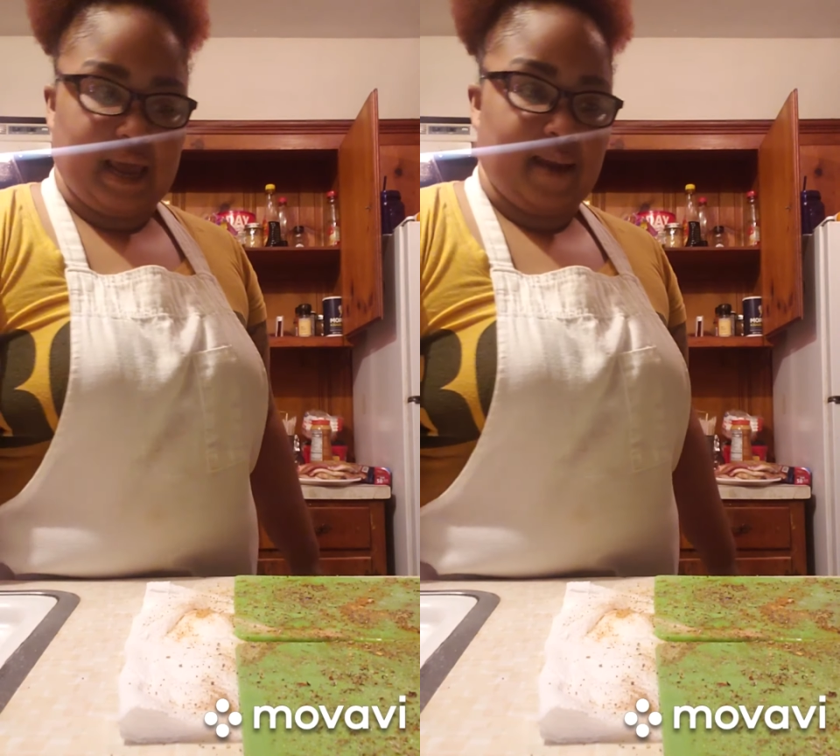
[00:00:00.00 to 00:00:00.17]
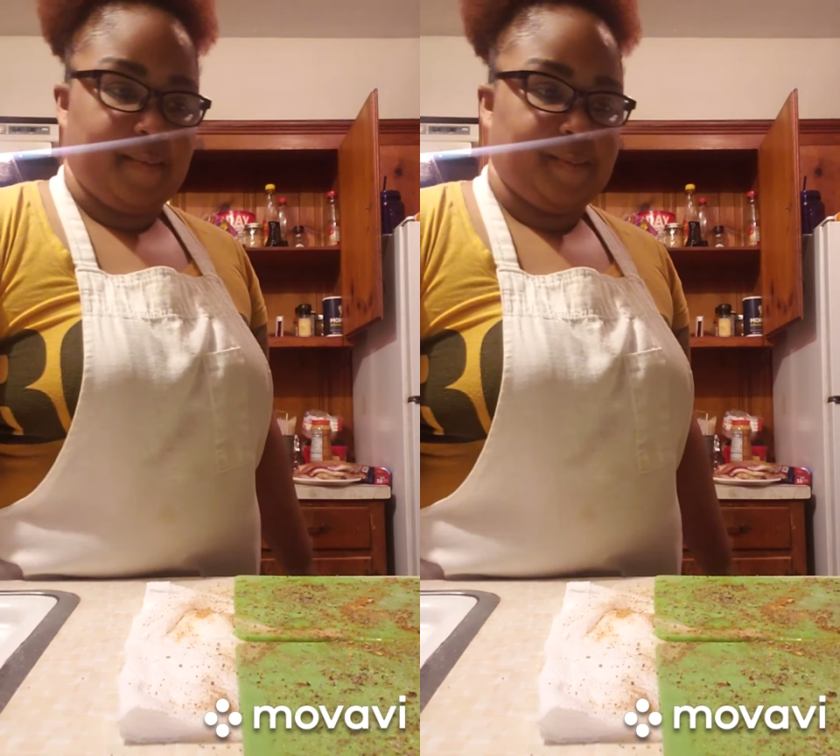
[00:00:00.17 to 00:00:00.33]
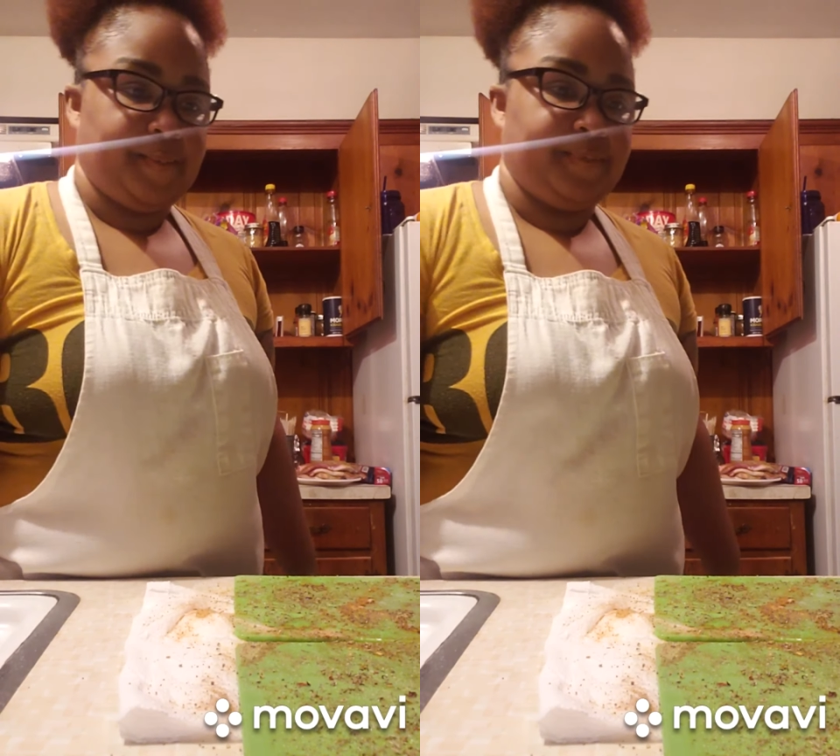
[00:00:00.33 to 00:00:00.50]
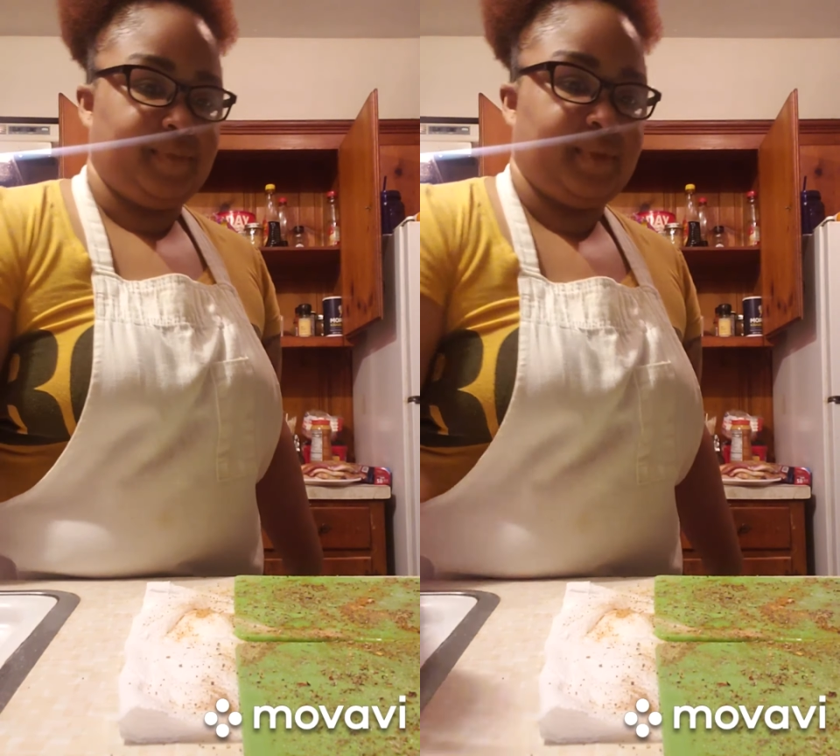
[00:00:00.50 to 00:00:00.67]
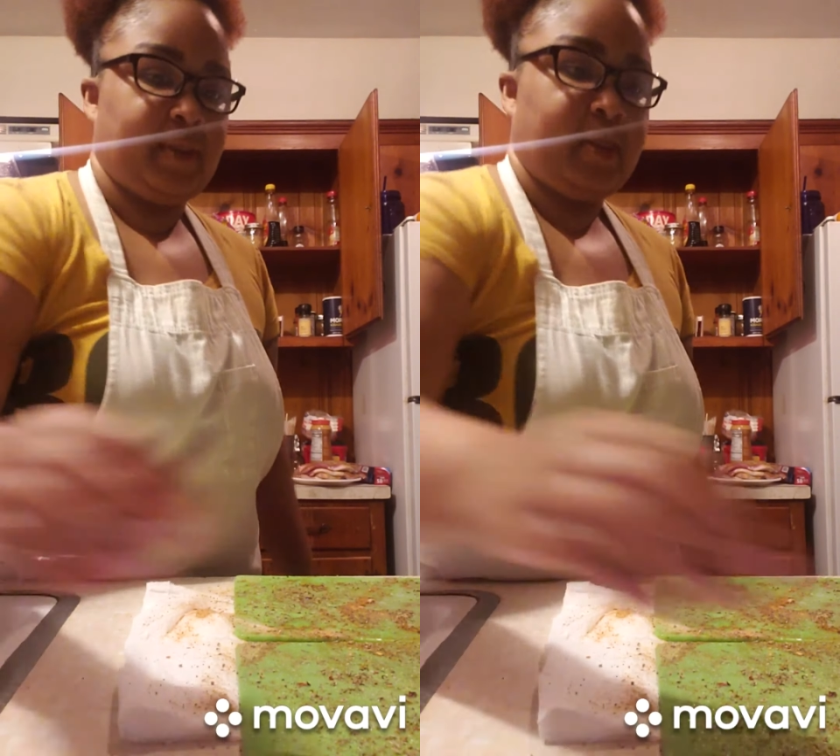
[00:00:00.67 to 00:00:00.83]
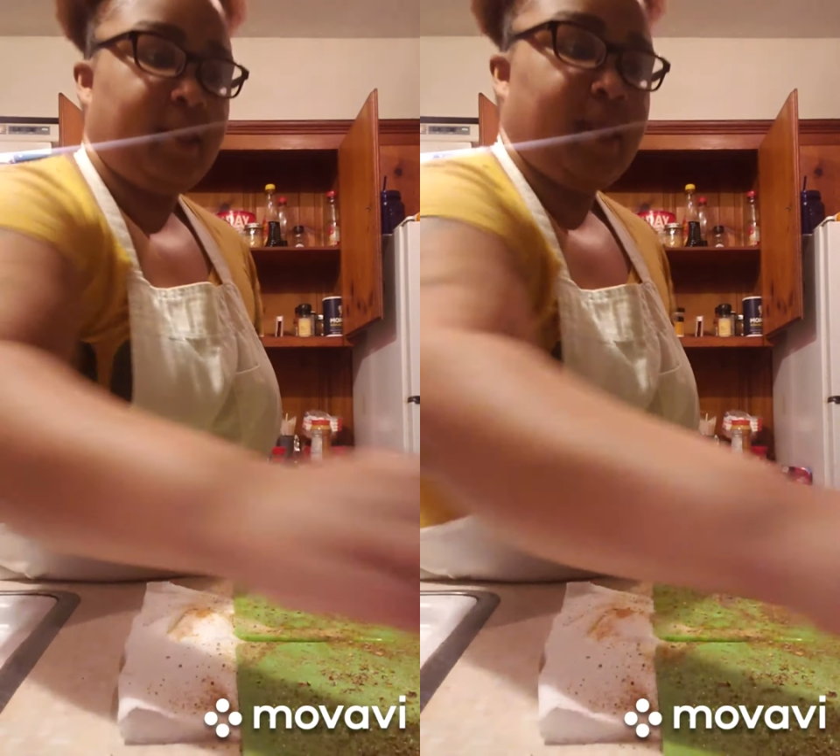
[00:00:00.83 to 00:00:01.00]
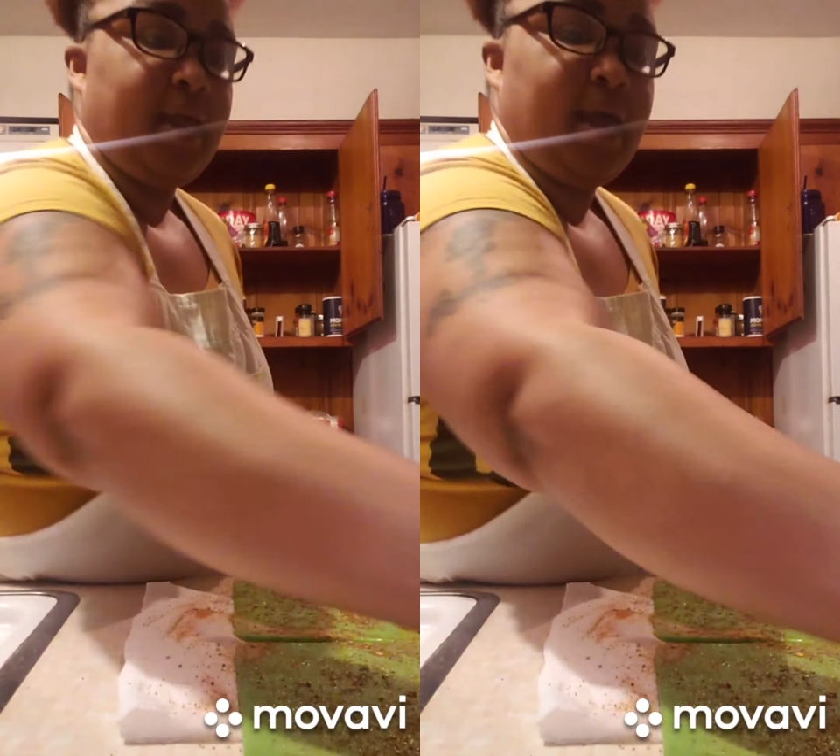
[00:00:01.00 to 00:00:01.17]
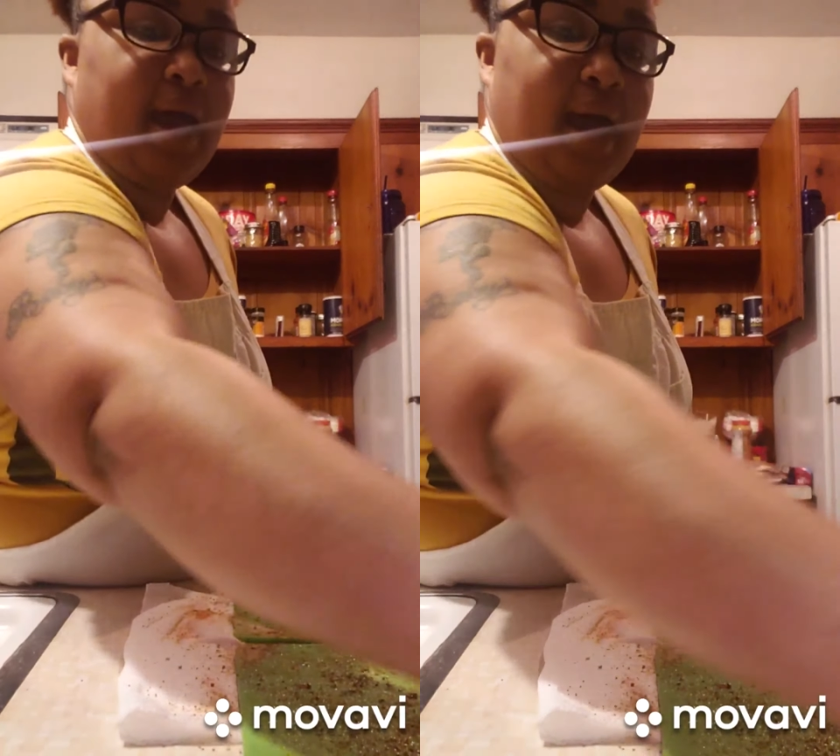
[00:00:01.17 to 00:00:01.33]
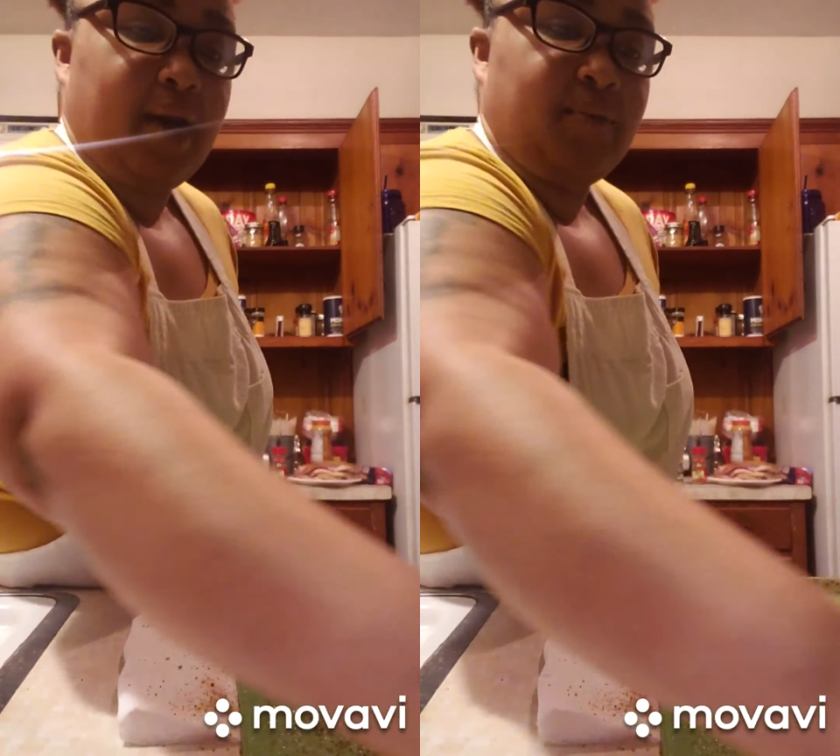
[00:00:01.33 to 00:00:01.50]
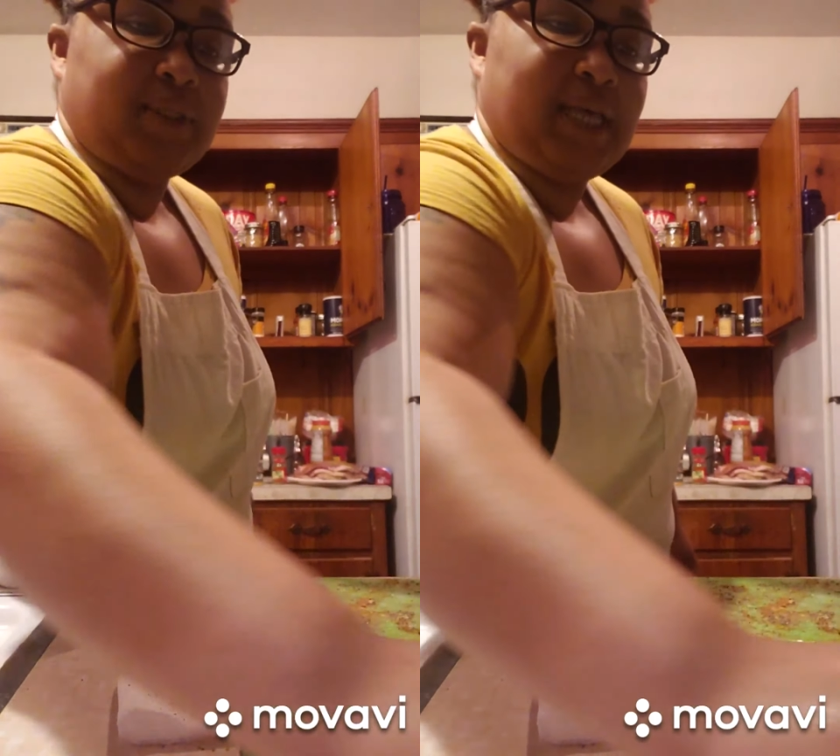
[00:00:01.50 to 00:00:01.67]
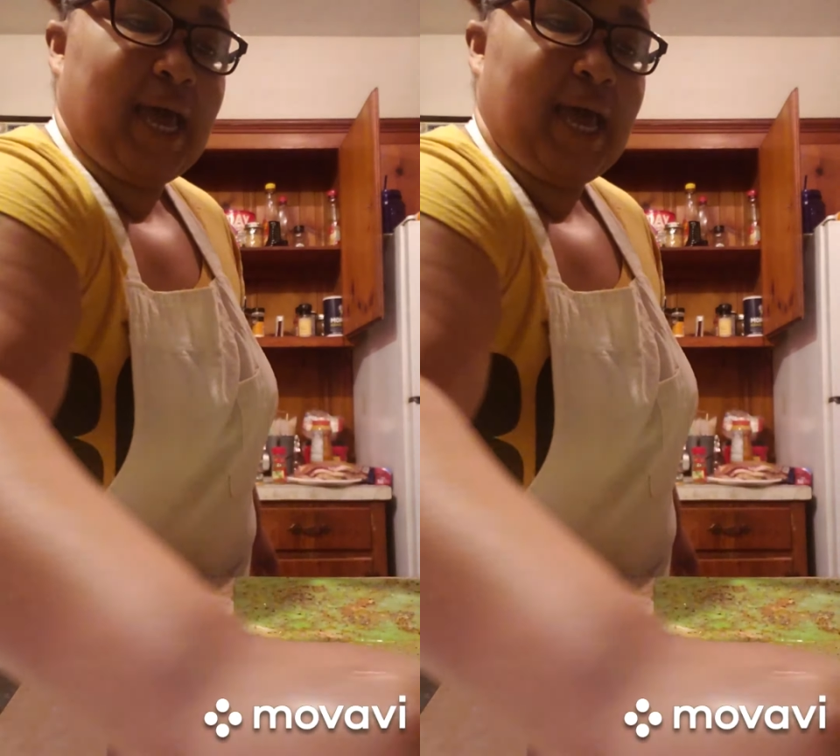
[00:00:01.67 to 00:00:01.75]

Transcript: now. I was